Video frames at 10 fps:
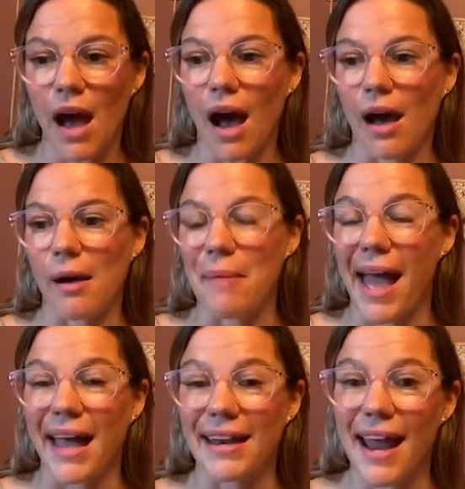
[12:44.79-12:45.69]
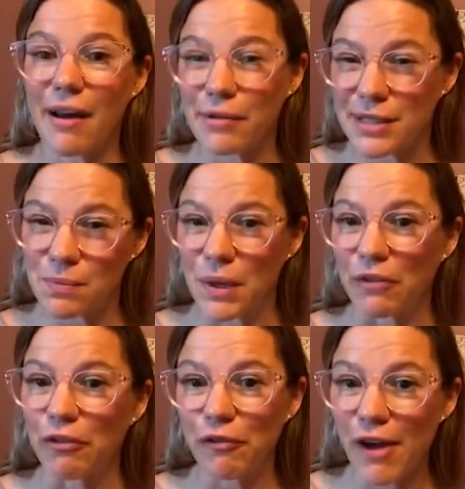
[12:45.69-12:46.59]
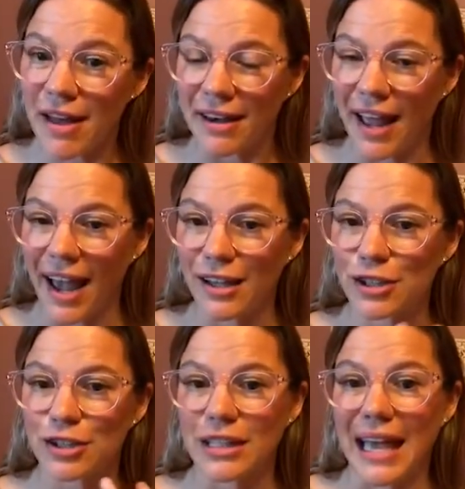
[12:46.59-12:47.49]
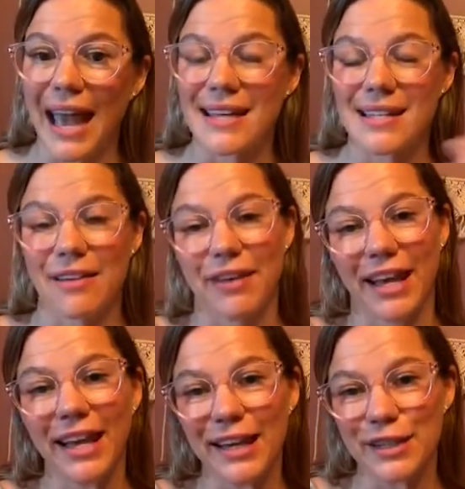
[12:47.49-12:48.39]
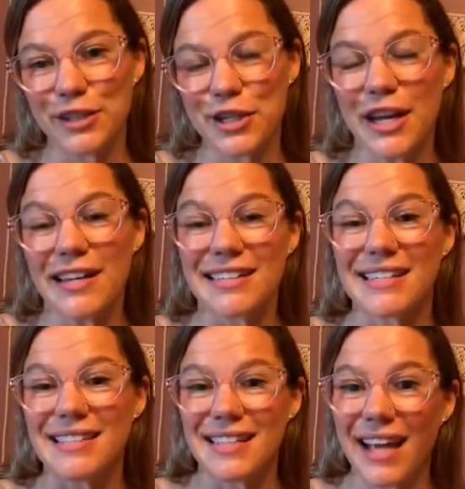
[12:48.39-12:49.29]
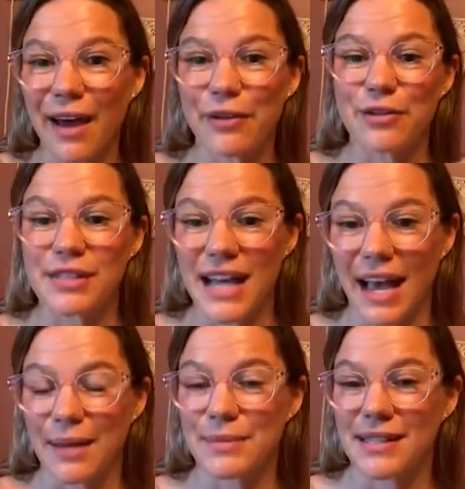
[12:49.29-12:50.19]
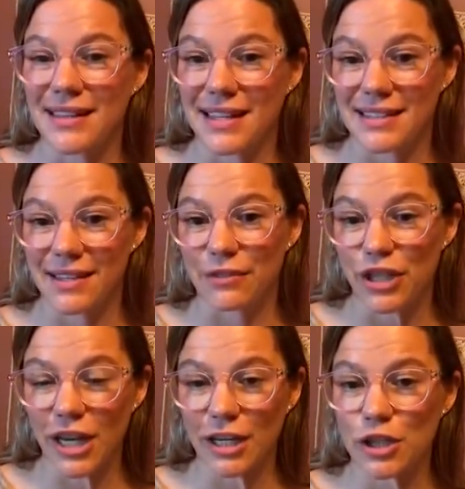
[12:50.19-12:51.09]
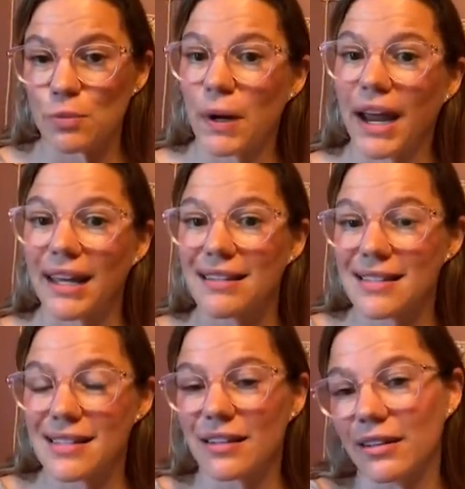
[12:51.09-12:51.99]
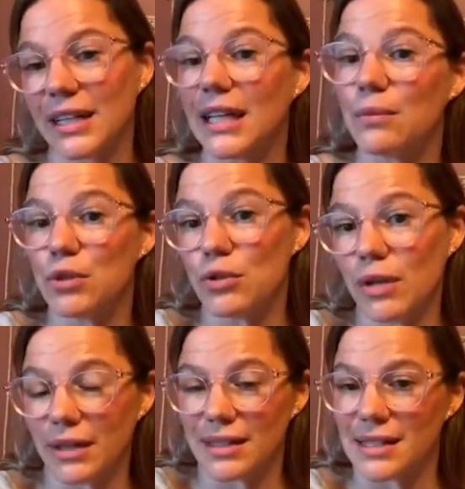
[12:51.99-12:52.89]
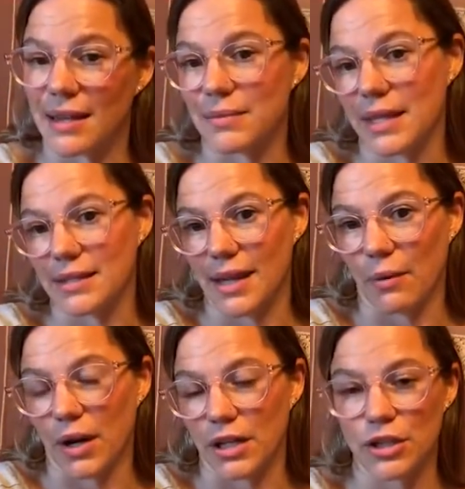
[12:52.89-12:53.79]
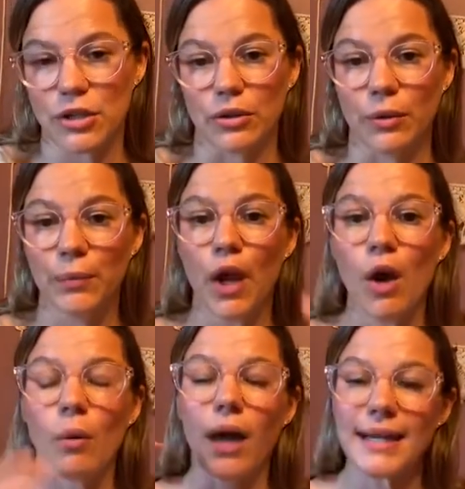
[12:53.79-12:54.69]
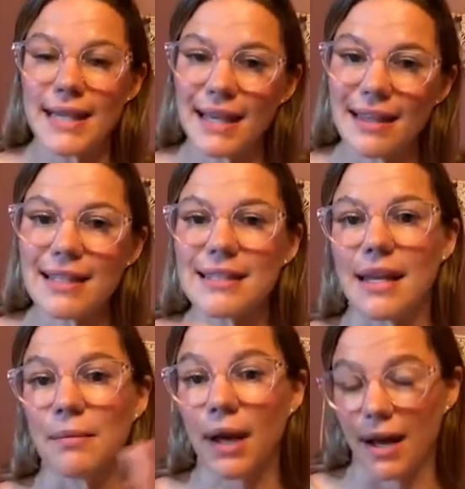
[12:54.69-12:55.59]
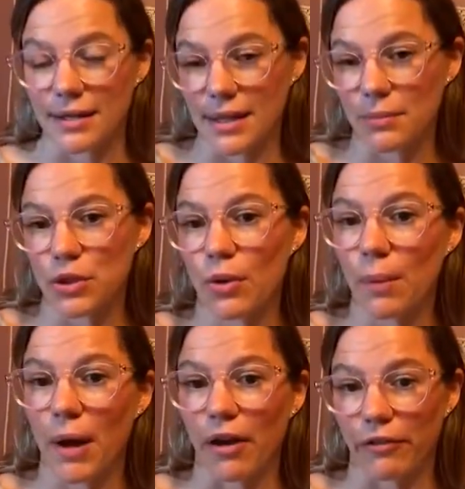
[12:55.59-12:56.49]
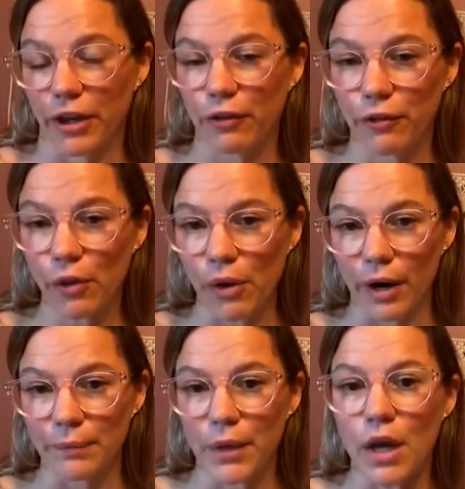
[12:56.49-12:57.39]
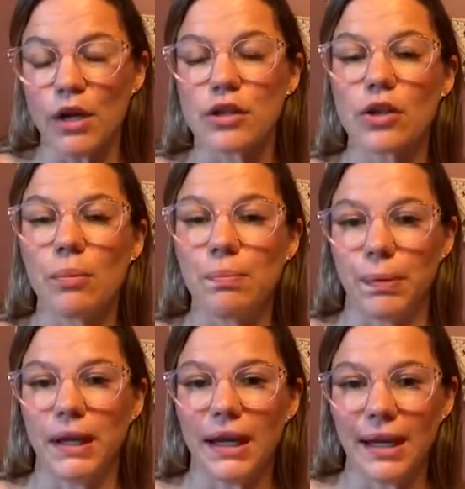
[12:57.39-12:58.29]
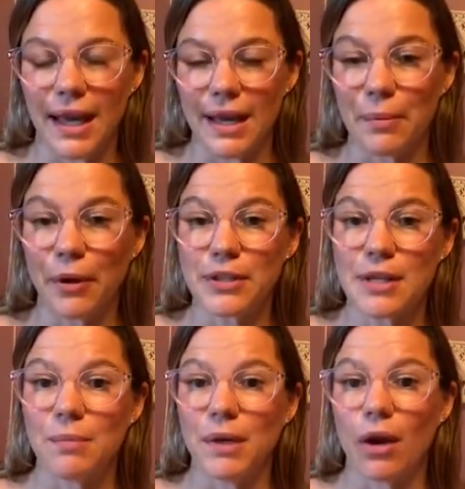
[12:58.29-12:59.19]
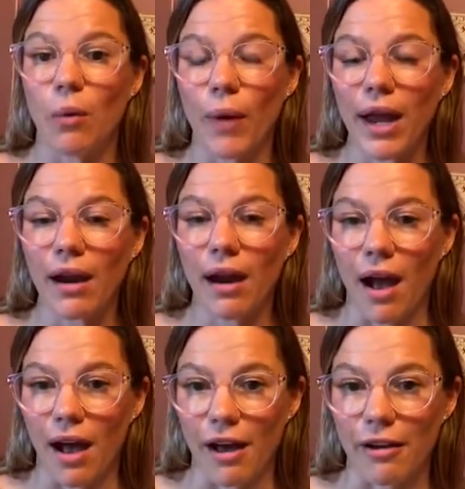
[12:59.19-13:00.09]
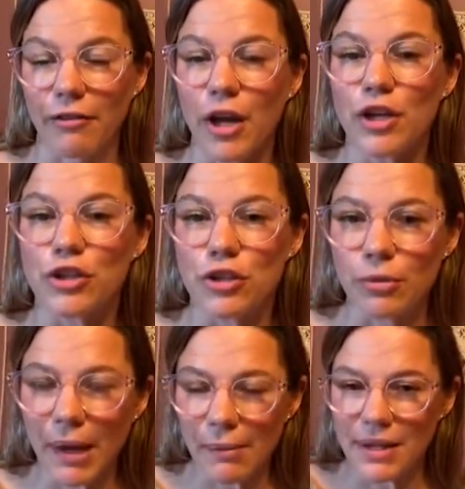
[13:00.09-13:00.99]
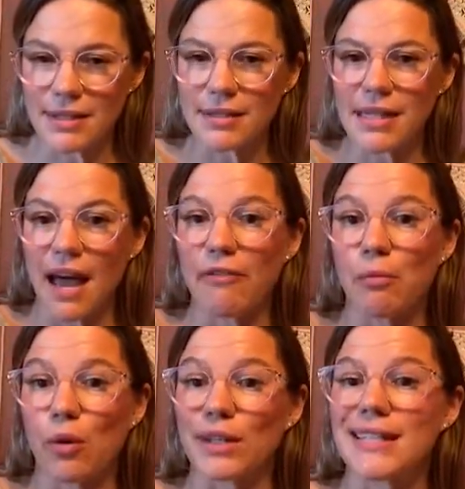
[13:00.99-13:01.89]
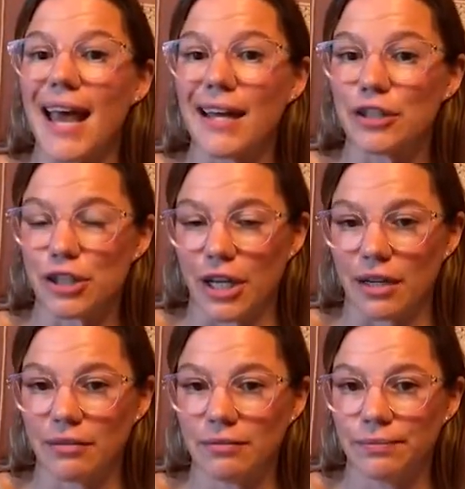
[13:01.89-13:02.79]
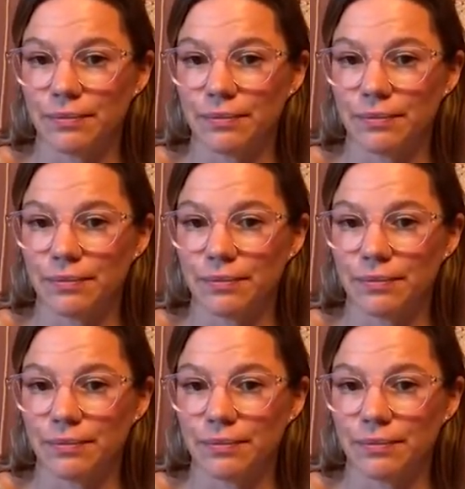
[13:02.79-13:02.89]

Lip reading: And now it's been fun, actually, as I've aged, to see how those times and things have changed, but I can still keep doing the same things I want to do. Well, I take that same concept to our pelvic floor. So being able to be aware of, do my muscles have more tension?